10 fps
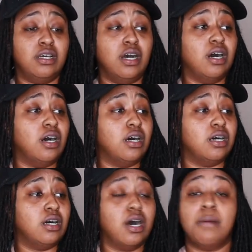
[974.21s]
uh,
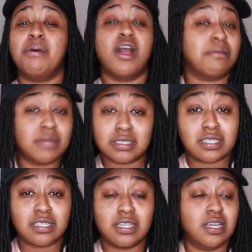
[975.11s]

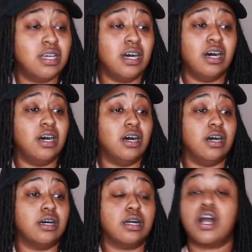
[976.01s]
apartments,
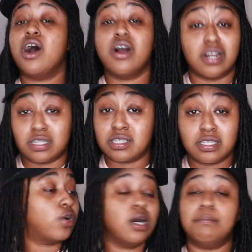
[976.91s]
uh,
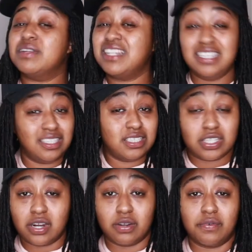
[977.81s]
cars, completely
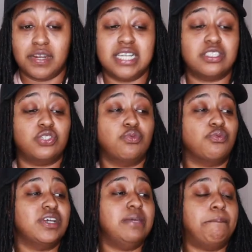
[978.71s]
start over. And
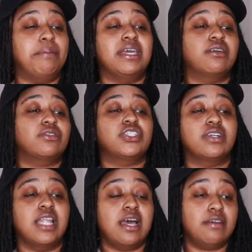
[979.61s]
to rebuild
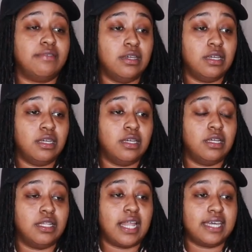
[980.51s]
your life
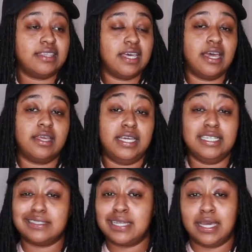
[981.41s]
like that,
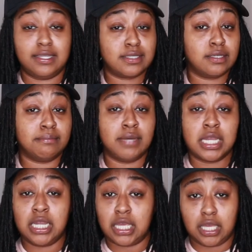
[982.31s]
it takes money,